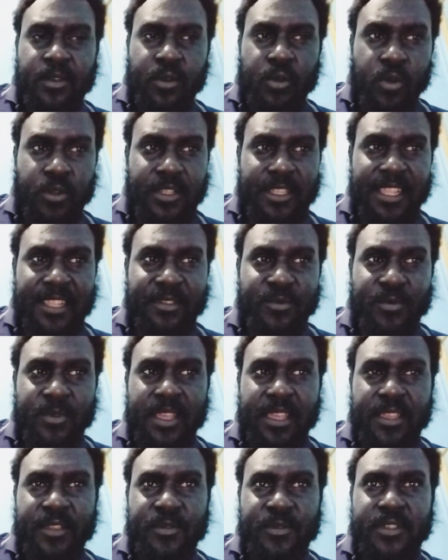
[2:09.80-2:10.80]
content
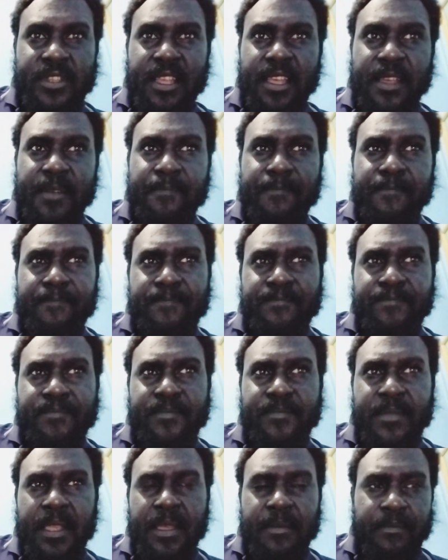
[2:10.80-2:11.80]
where you sa
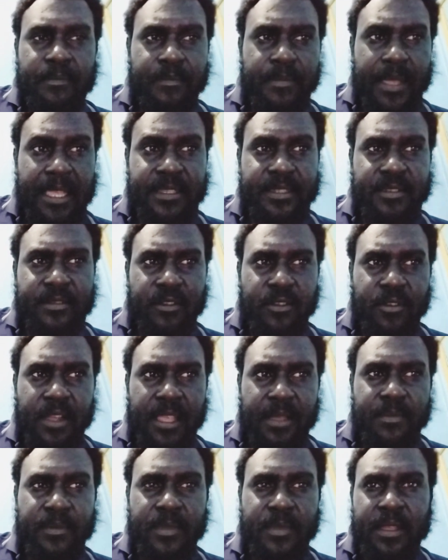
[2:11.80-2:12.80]
base
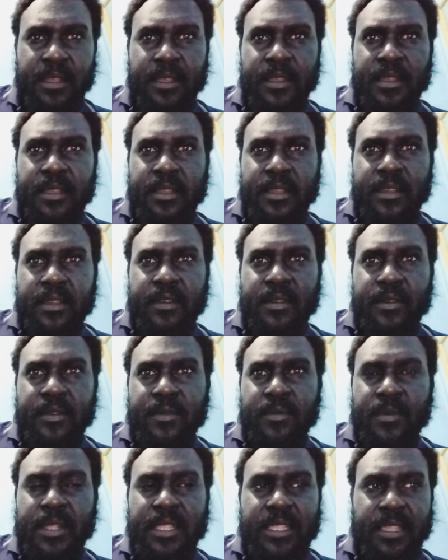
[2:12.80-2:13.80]
long
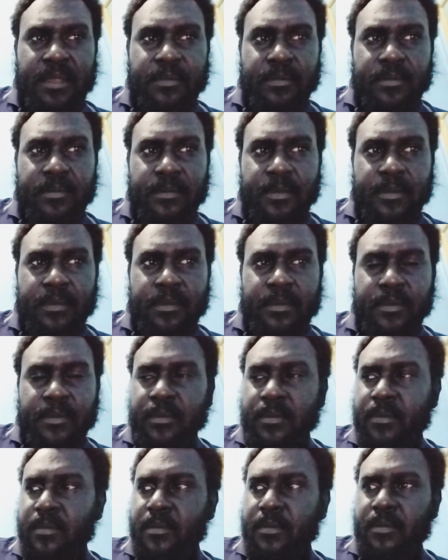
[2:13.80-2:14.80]
one time
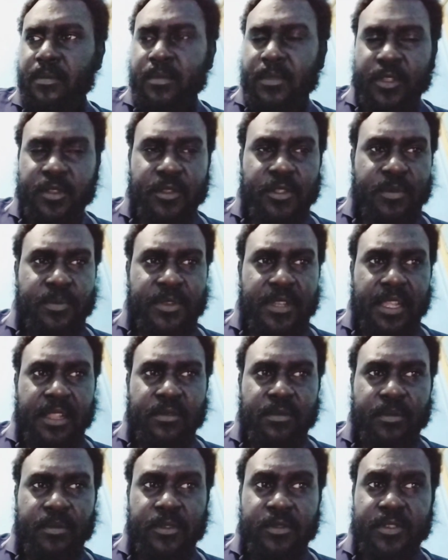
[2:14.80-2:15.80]
YouTube
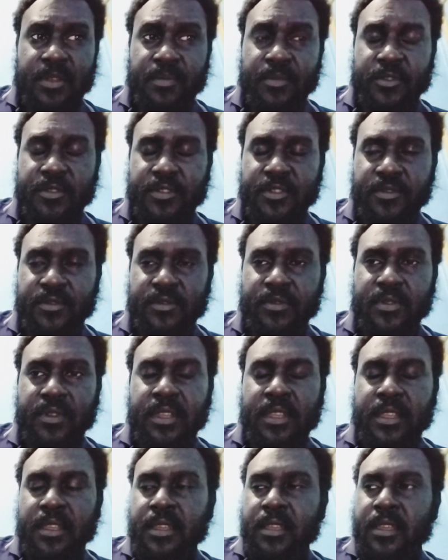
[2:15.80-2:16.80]
channel you supposed to
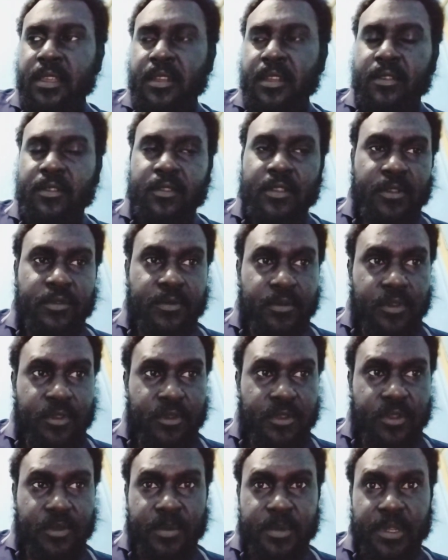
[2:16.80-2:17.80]

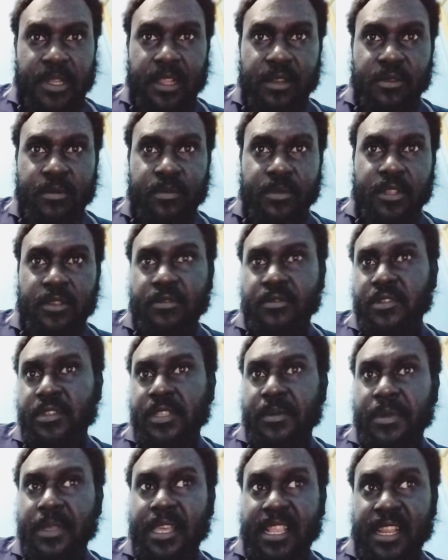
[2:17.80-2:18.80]
YouTube channel you
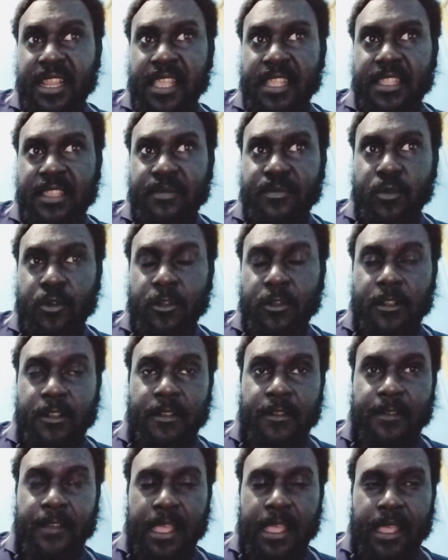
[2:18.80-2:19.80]
usually create more
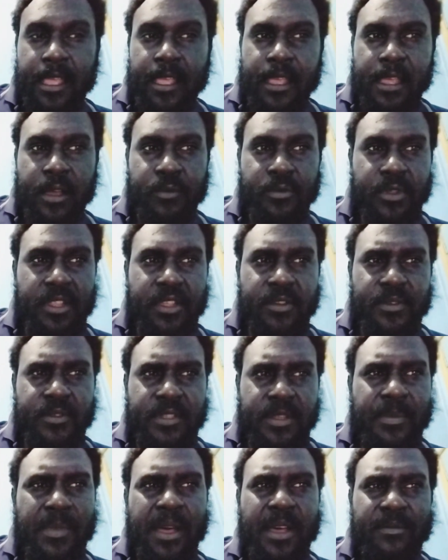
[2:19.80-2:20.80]

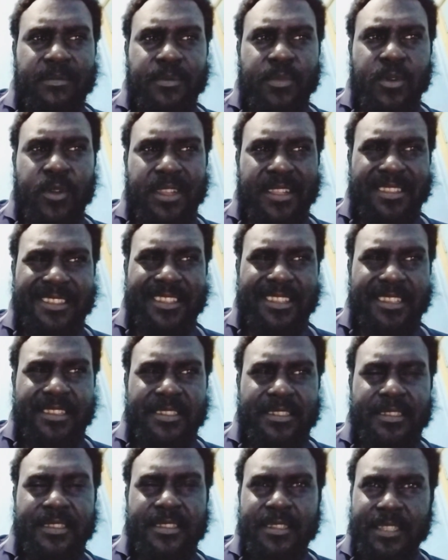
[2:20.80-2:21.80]
videos about
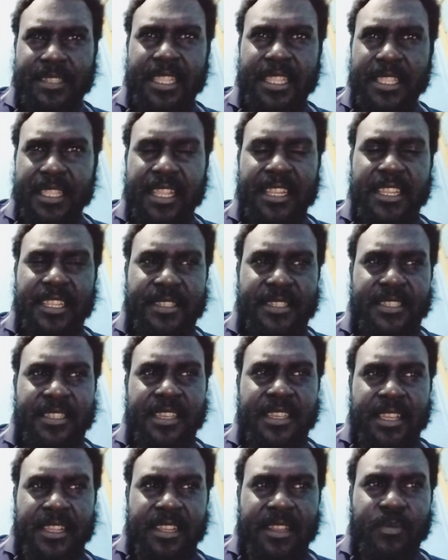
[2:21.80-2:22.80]
politics. Then that is
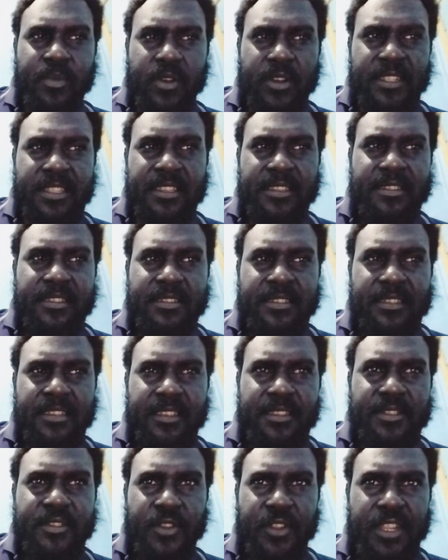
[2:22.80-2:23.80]
the politics
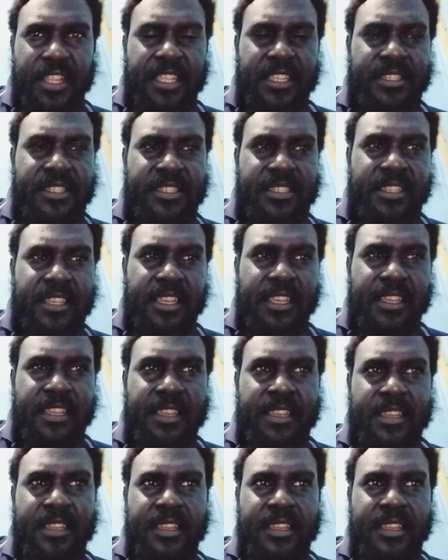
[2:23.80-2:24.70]
is a niche. Yeah.